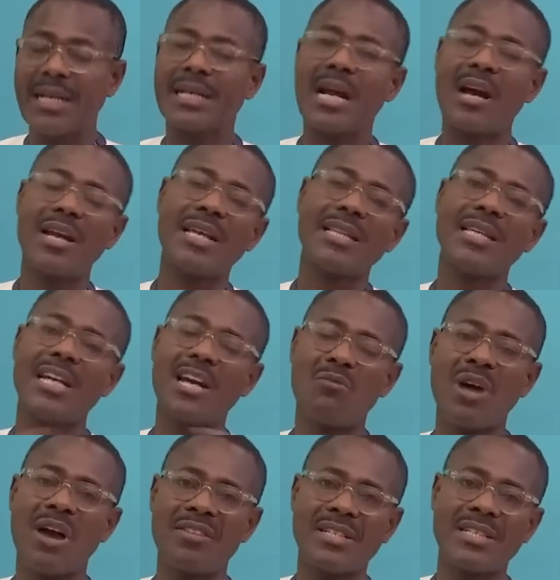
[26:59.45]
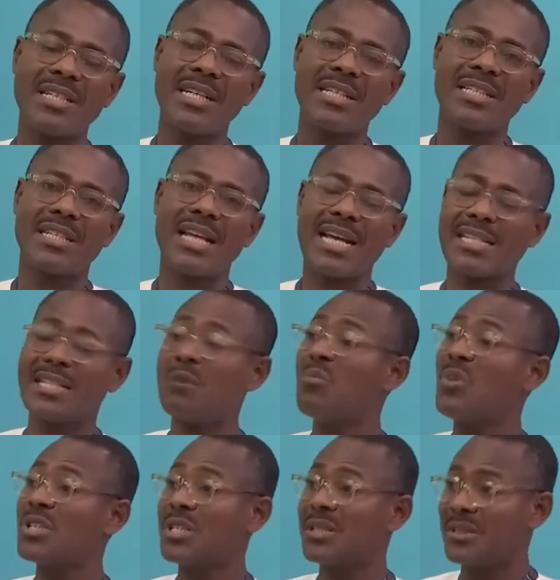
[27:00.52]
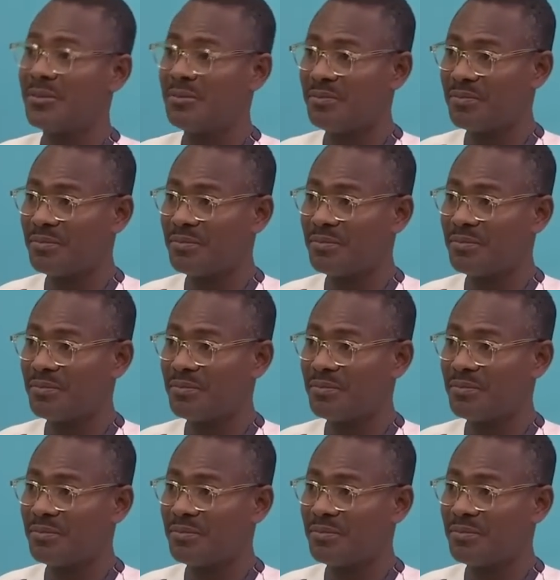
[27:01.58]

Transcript: Now, the thing about resilience is that it's a muscle.